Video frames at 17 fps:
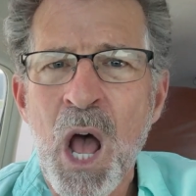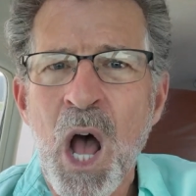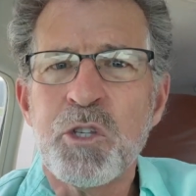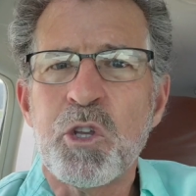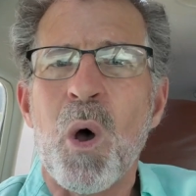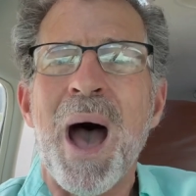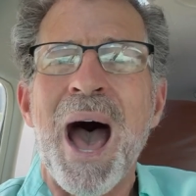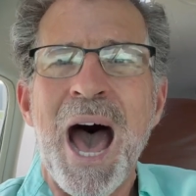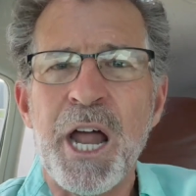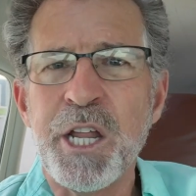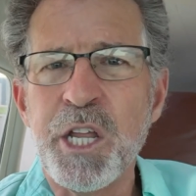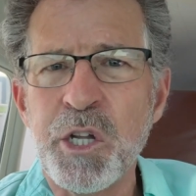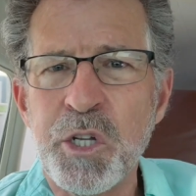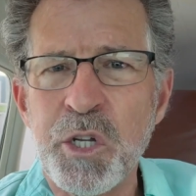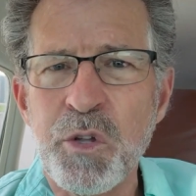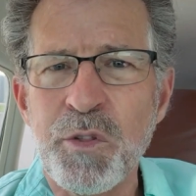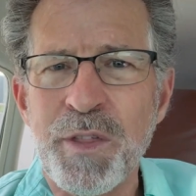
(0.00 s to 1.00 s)
So, how do you
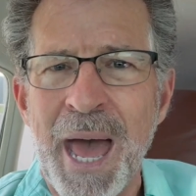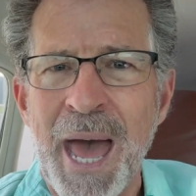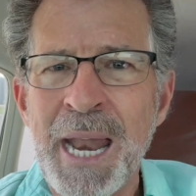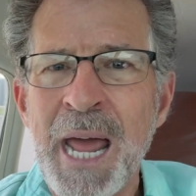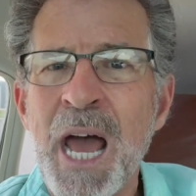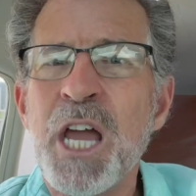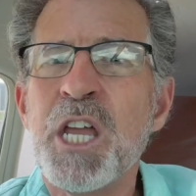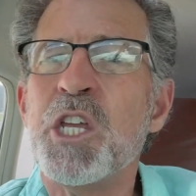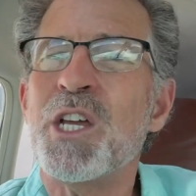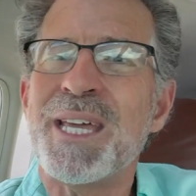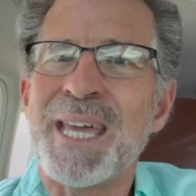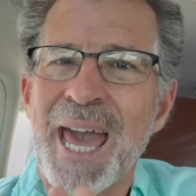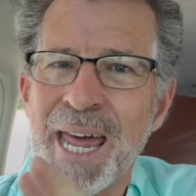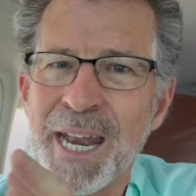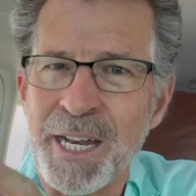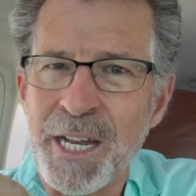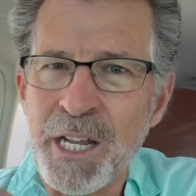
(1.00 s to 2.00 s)
do that? You
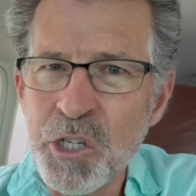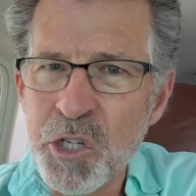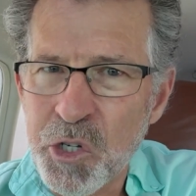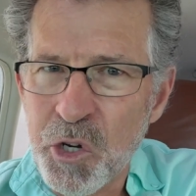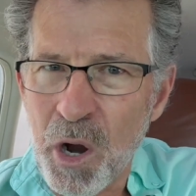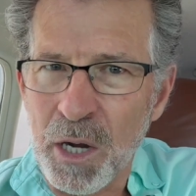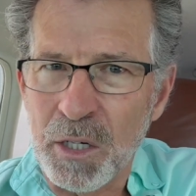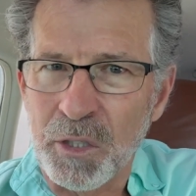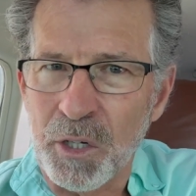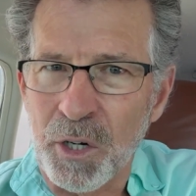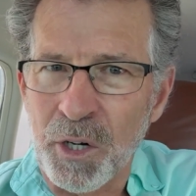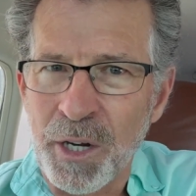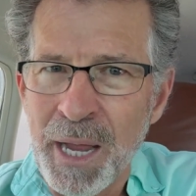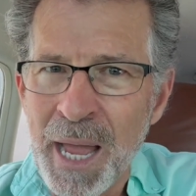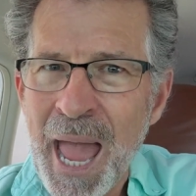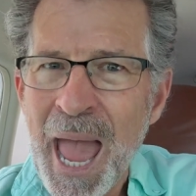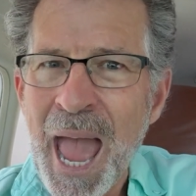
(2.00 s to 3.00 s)
get an instructor,
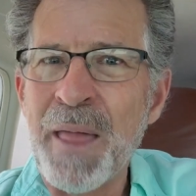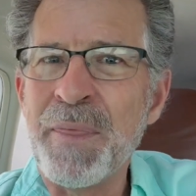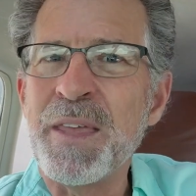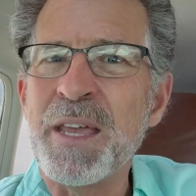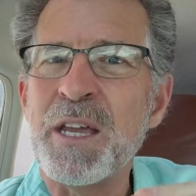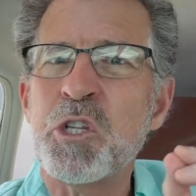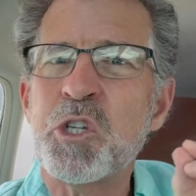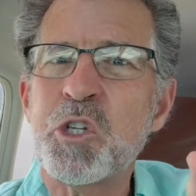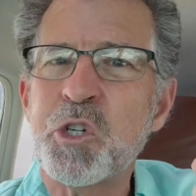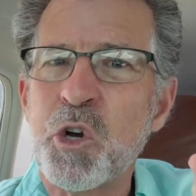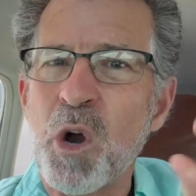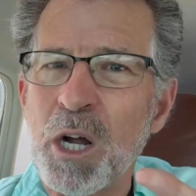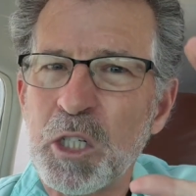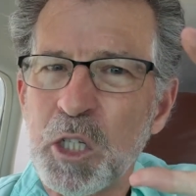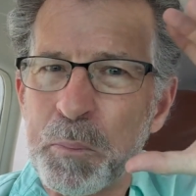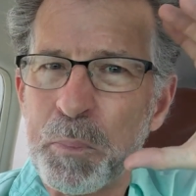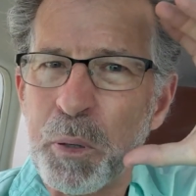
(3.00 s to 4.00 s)
and the
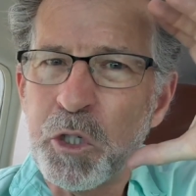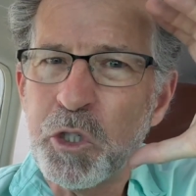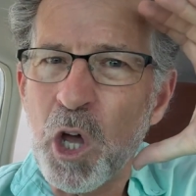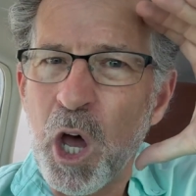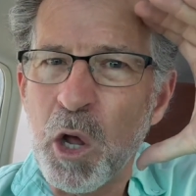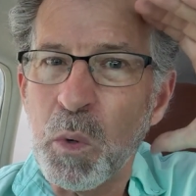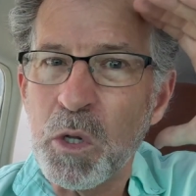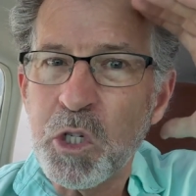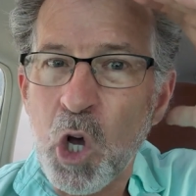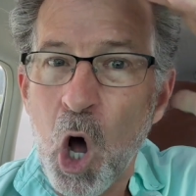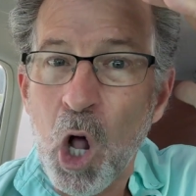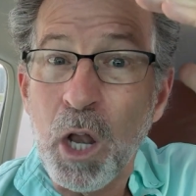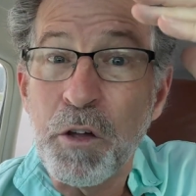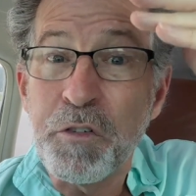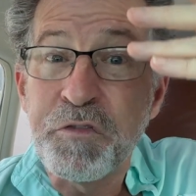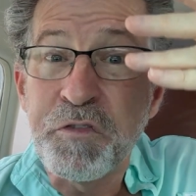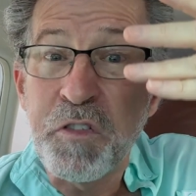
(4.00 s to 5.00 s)
instructor puts on what's
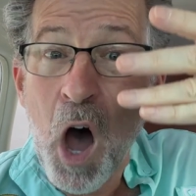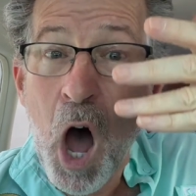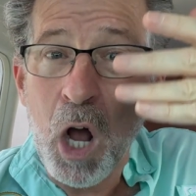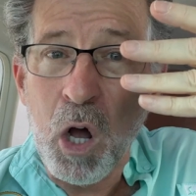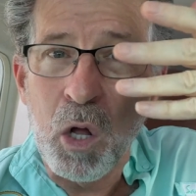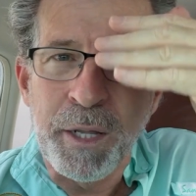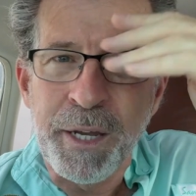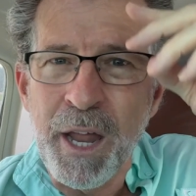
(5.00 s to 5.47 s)
called a foggle.